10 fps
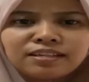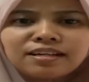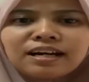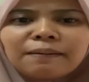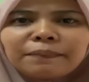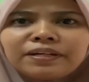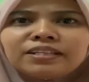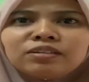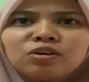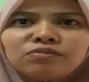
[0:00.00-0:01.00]
the company
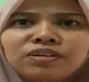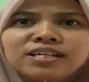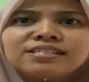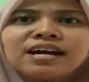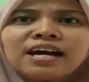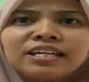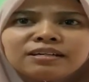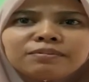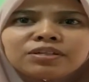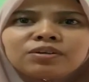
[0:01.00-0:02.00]
turnover is
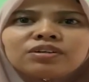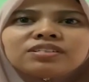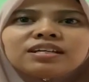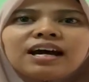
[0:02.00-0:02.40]
higher because